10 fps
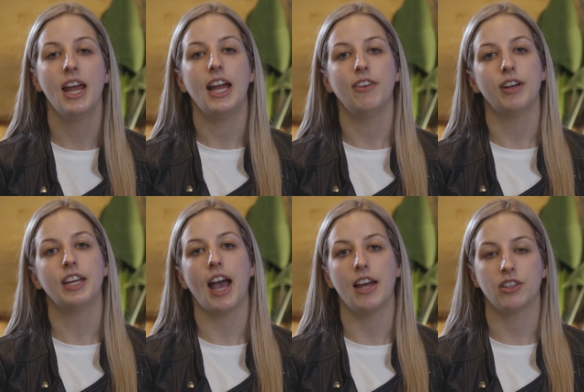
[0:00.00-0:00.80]
If we
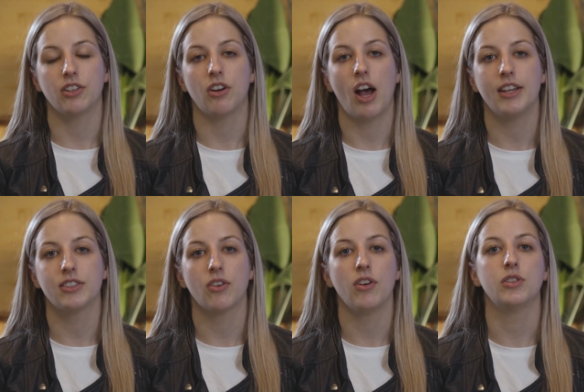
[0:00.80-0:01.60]
categorize
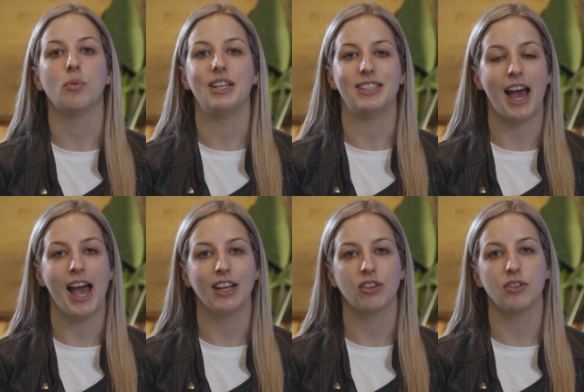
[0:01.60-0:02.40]
those or we
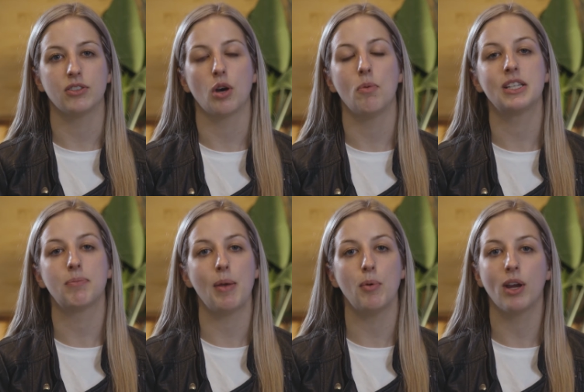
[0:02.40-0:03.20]
tag those topics,
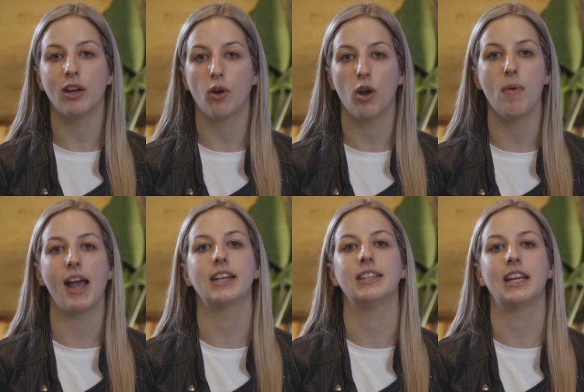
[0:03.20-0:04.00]
people can go back
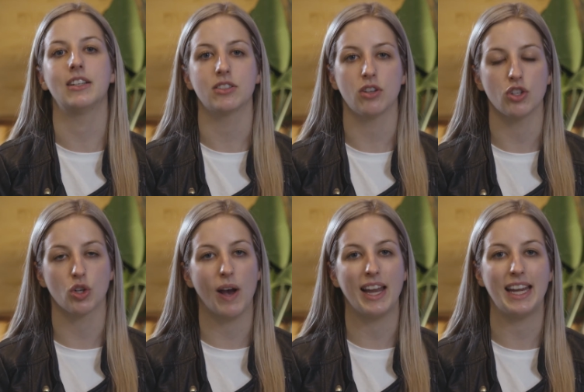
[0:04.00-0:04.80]
and they can search
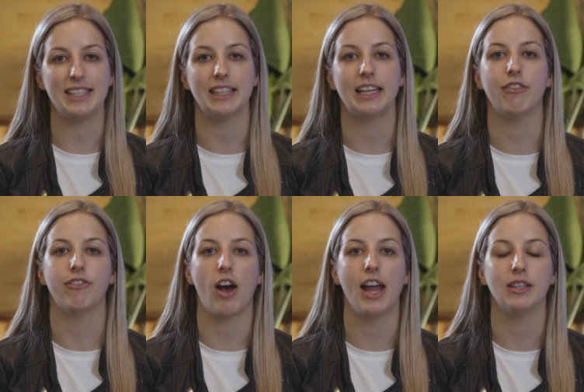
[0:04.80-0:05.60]
quite easily to
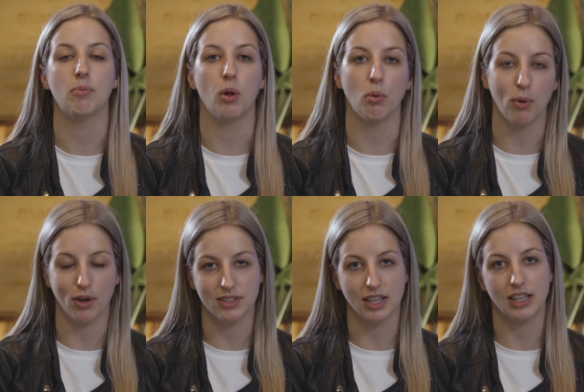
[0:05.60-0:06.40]
find the blog
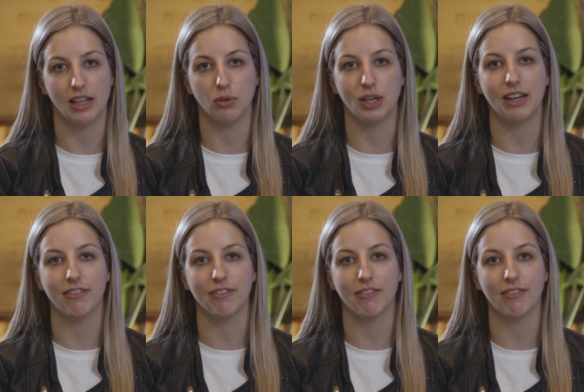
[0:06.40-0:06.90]
posts that they're looking